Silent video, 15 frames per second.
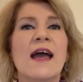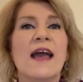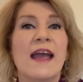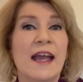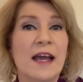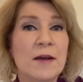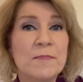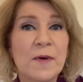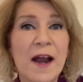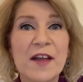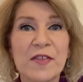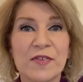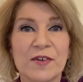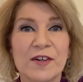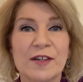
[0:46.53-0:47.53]
and
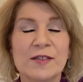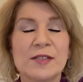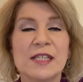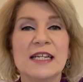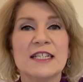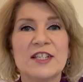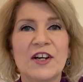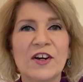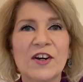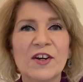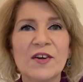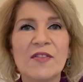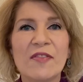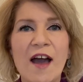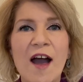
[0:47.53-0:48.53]
breakthroughs and
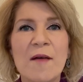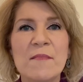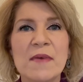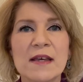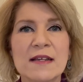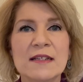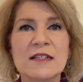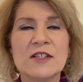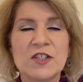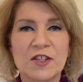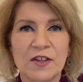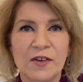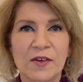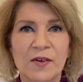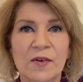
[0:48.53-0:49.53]
turn them
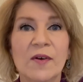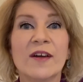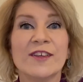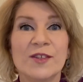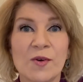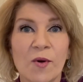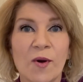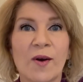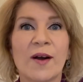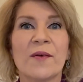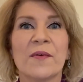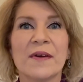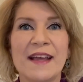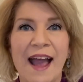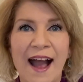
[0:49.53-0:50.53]
into your
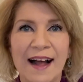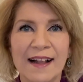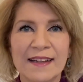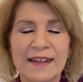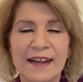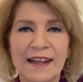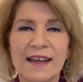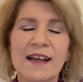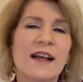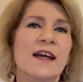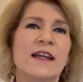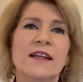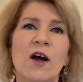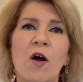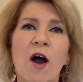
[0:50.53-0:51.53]
reality.
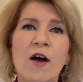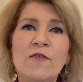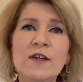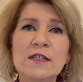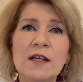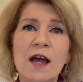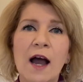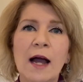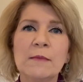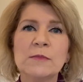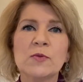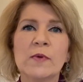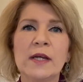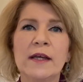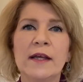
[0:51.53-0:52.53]
Now,
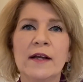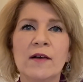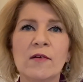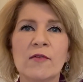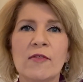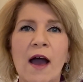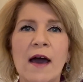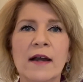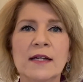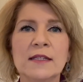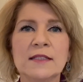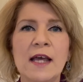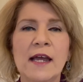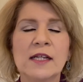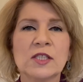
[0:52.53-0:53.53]
oftentimes we hear that
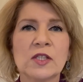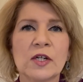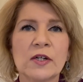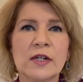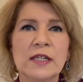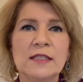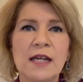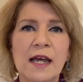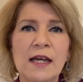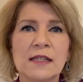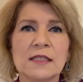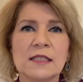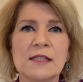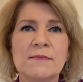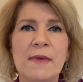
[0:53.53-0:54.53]
it takes 30
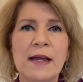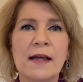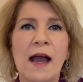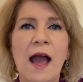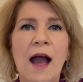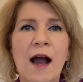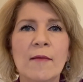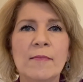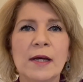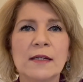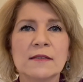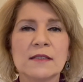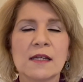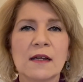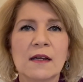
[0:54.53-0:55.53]
days to make a
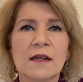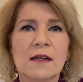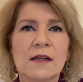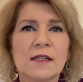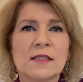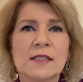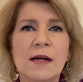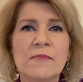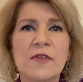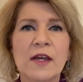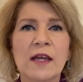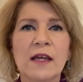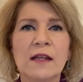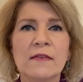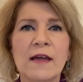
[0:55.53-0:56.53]
habit,
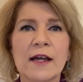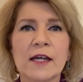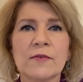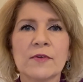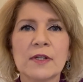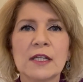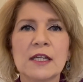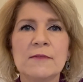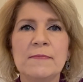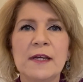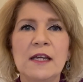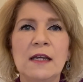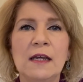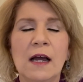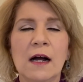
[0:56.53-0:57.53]
something that could really
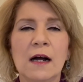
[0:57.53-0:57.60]
be